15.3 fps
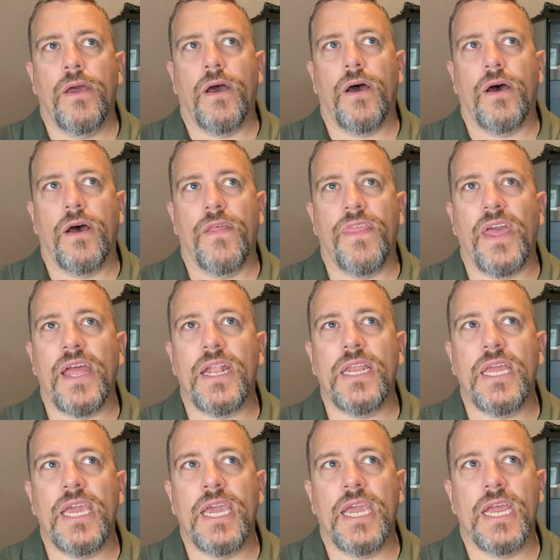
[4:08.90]

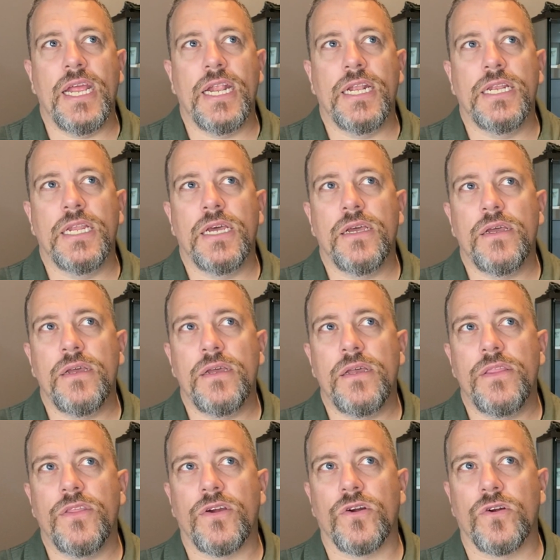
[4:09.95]
Then in
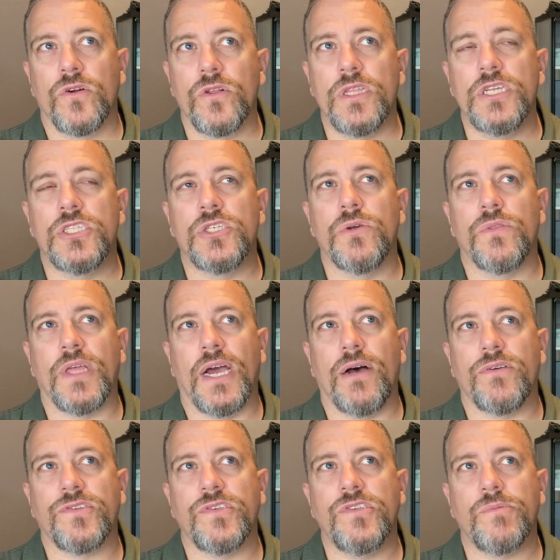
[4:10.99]
the early
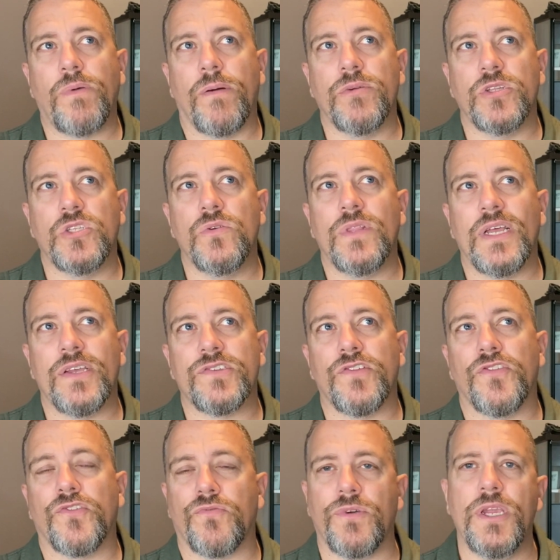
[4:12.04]
2000s, probably
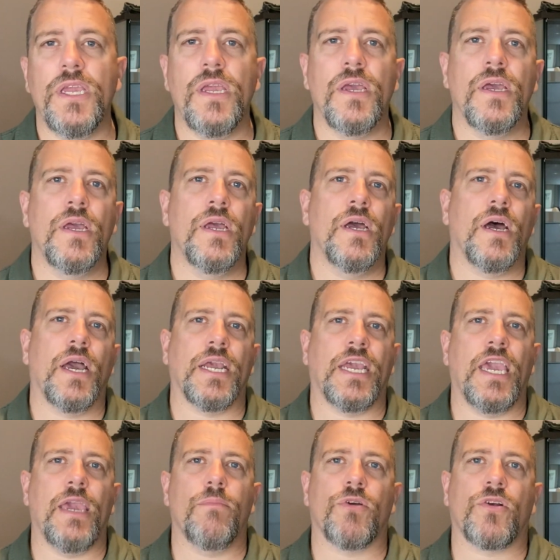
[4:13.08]
2003, I
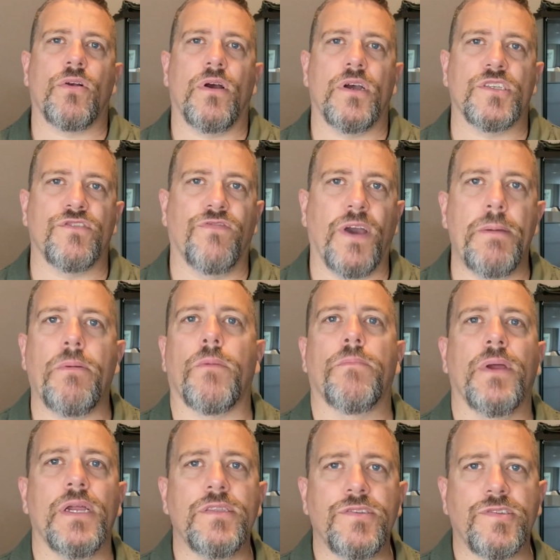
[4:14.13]
came across
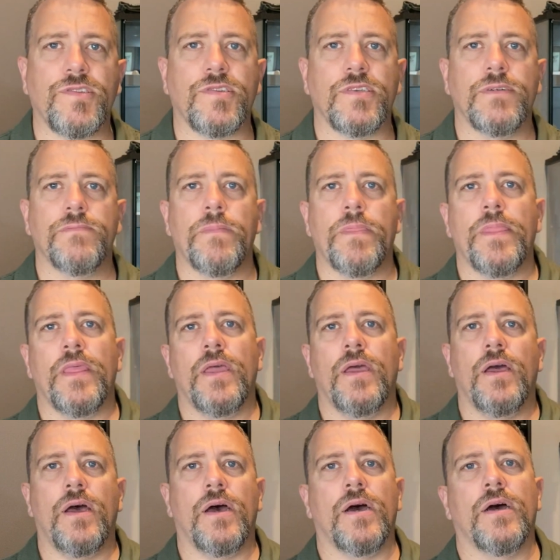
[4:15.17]

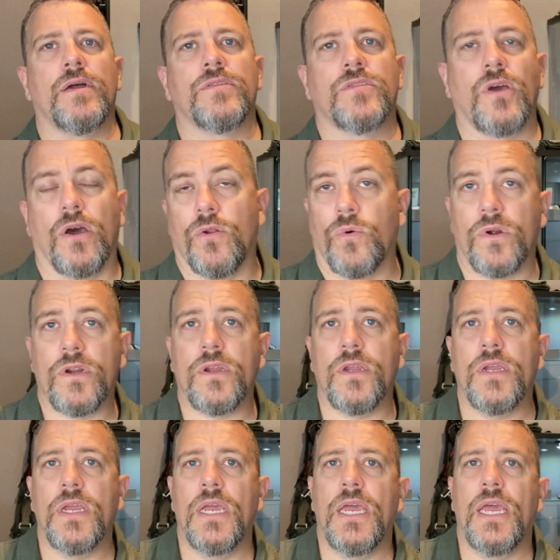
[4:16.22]

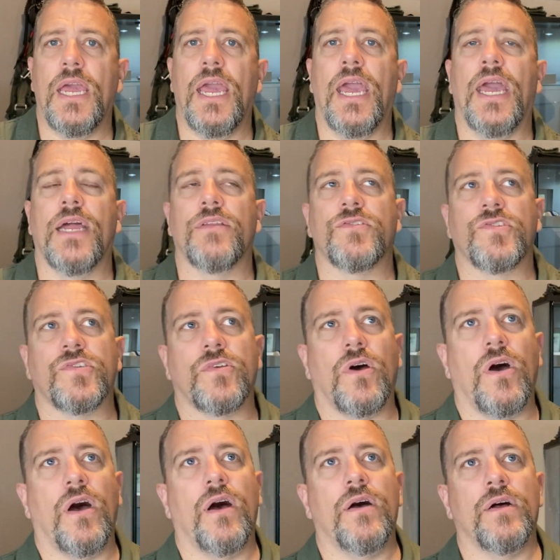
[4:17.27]
viperpits.org and
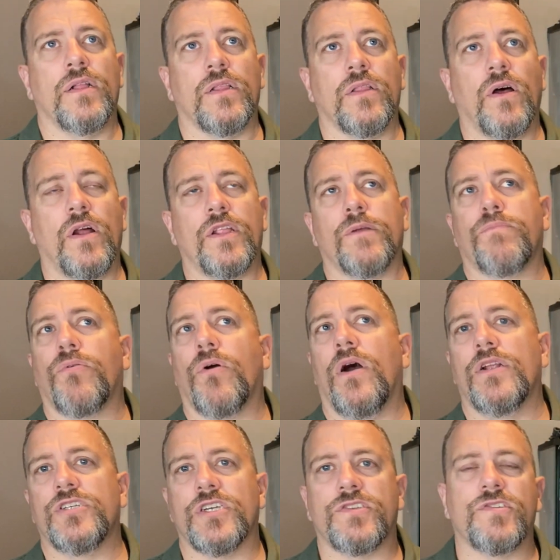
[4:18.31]
saw a lot of the
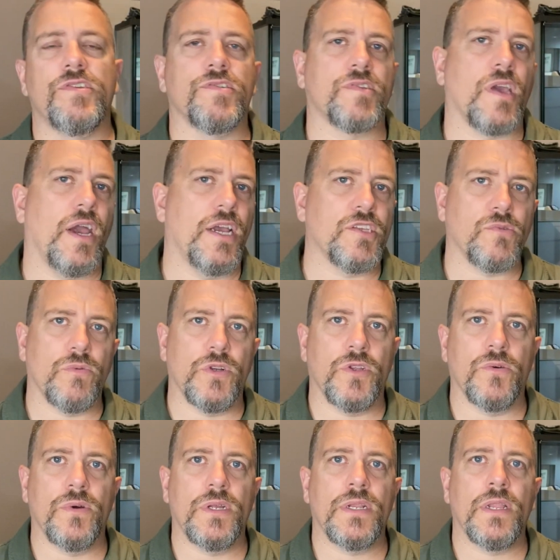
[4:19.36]
projects these guys were
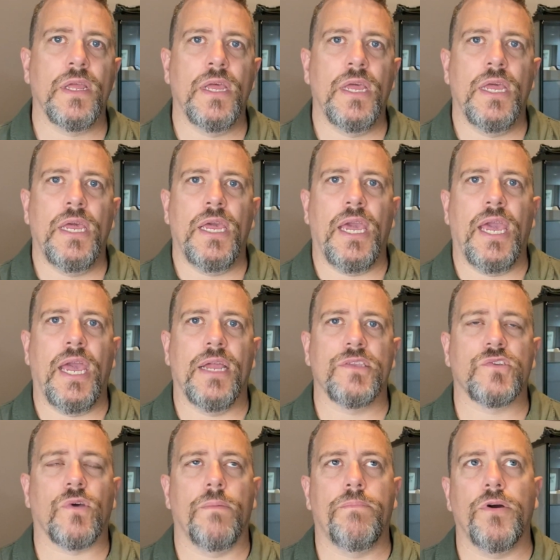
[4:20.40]
doing. And
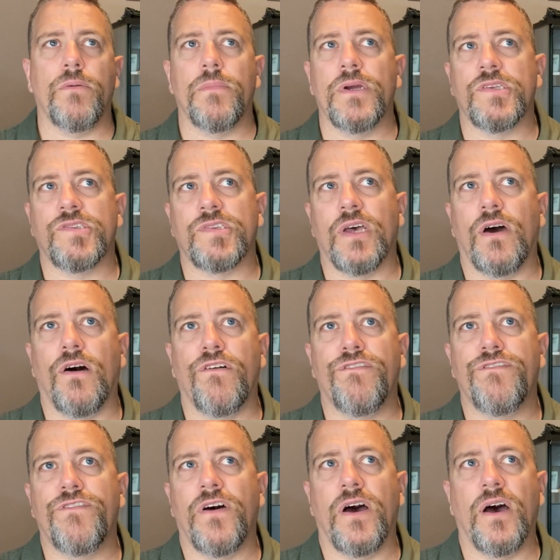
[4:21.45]
so I built
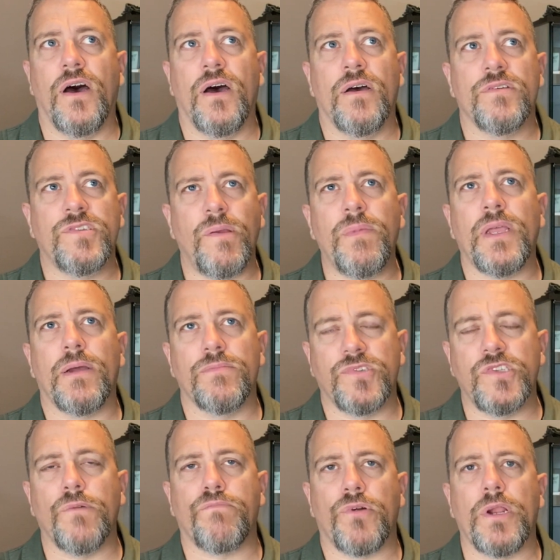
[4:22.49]
myself something I'm
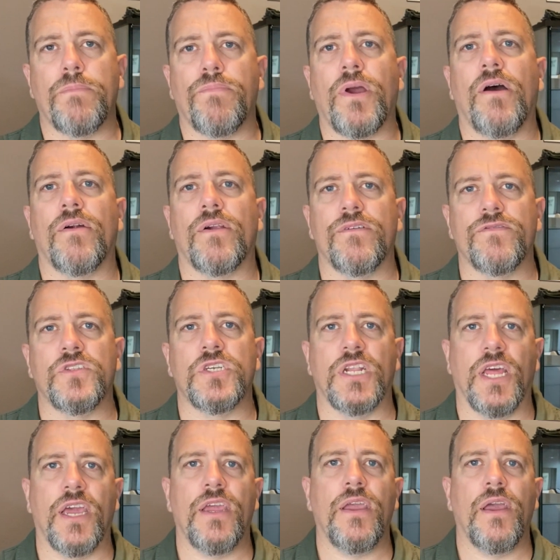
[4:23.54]
still pretty proud of
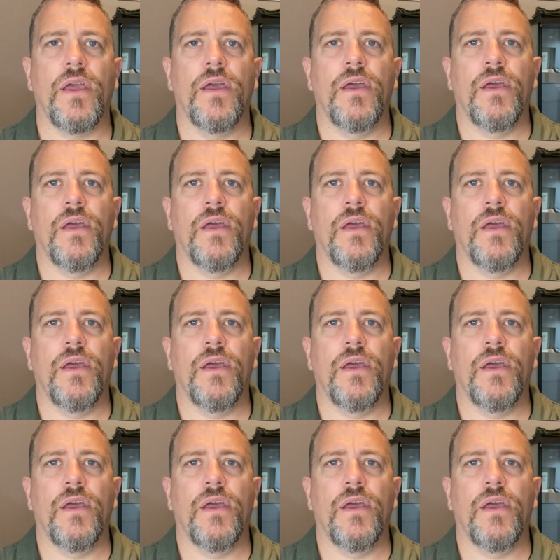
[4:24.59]
today,